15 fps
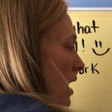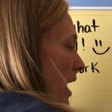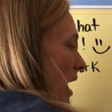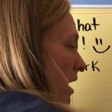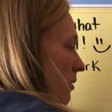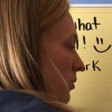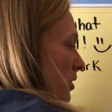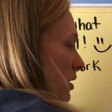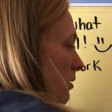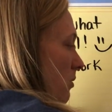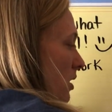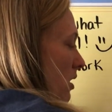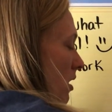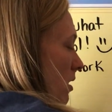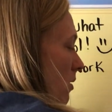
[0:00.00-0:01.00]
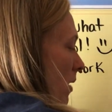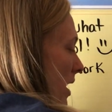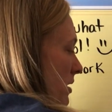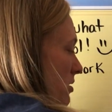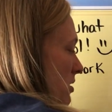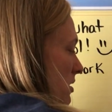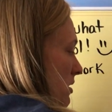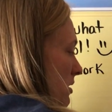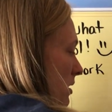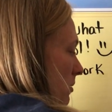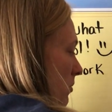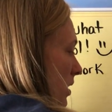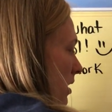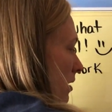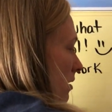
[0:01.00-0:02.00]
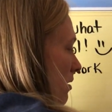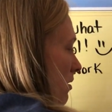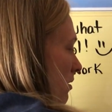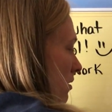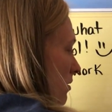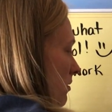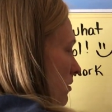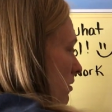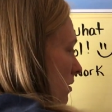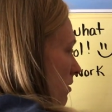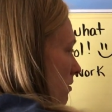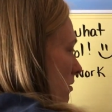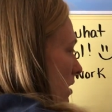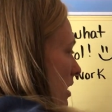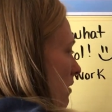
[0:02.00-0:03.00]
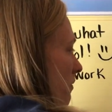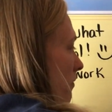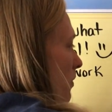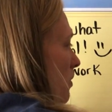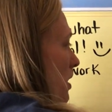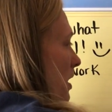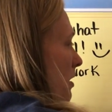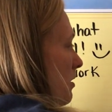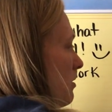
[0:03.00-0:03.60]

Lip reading: And we're going to work on questions number 3 and 4.